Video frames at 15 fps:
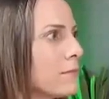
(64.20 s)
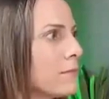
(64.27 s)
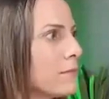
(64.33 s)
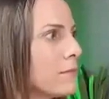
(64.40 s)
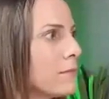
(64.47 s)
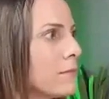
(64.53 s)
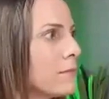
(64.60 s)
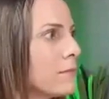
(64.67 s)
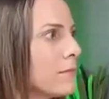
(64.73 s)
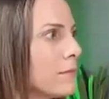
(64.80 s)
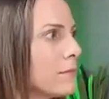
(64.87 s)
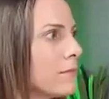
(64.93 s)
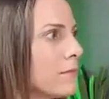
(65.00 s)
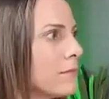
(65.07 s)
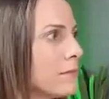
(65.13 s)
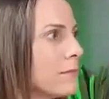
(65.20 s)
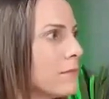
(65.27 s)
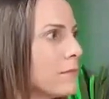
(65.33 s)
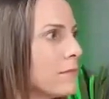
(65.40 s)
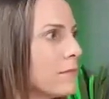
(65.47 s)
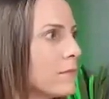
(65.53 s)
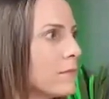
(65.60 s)

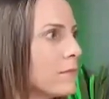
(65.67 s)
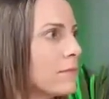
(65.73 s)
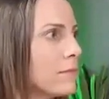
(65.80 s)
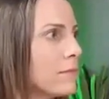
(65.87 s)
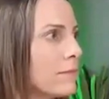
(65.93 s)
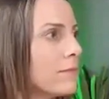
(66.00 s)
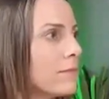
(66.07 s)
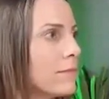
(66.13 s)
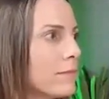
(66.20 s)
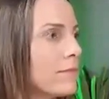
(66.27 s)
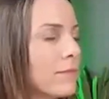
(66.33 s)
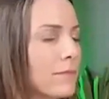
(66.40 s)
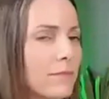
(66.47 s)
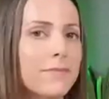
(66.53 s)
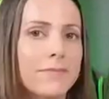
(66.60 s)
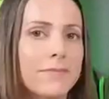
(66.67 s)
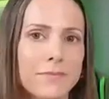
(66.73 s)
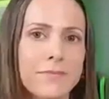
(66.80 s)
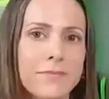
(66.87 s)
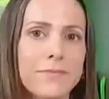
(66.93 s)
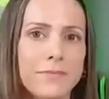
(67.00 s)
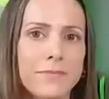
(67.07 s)

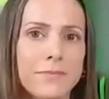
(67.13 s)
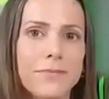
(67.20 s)
No words are spoken by the person on screen.